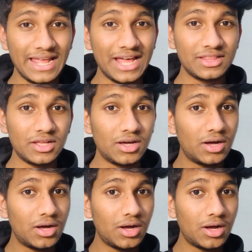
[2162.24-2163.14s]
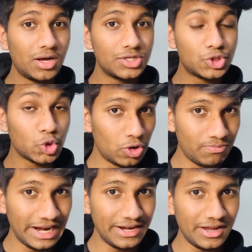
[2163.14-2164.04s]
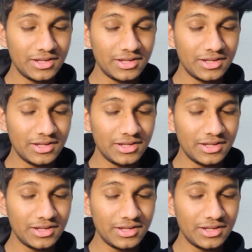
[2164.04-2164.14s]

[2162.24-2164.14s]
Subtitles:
than the stored blood.